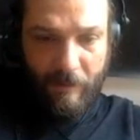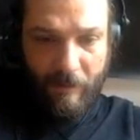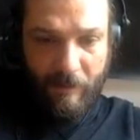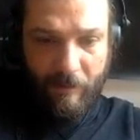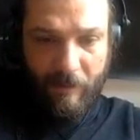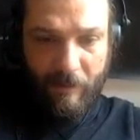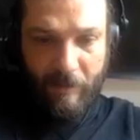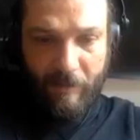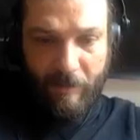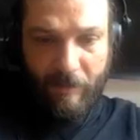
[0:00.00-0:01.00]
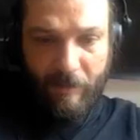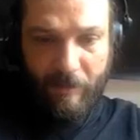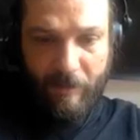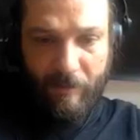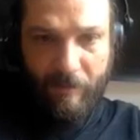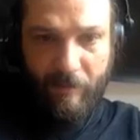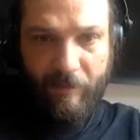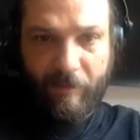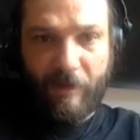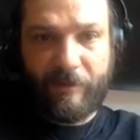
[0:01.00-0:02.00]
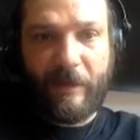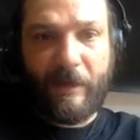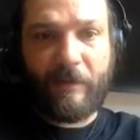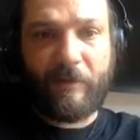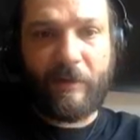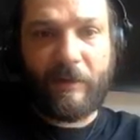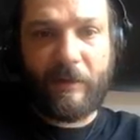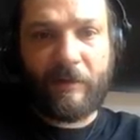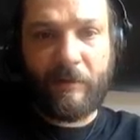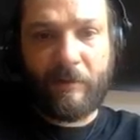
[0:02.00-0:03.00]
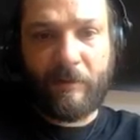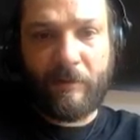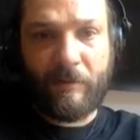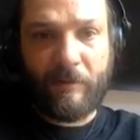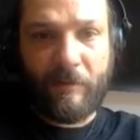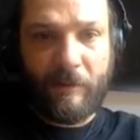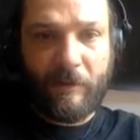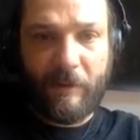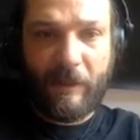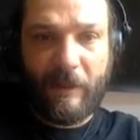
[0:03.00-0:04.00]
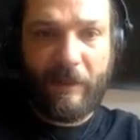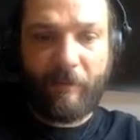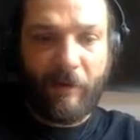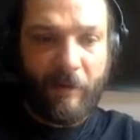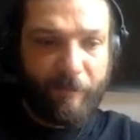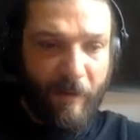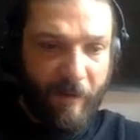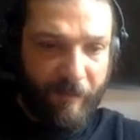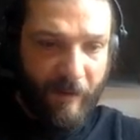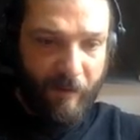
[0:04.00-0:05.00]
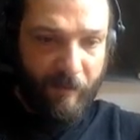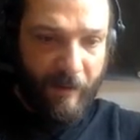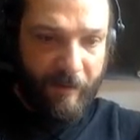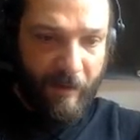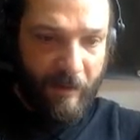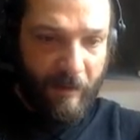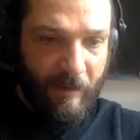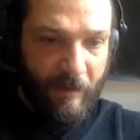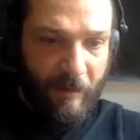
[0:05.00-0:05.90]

And I'm going to stretch it out. Then you can hear that works perfectly already.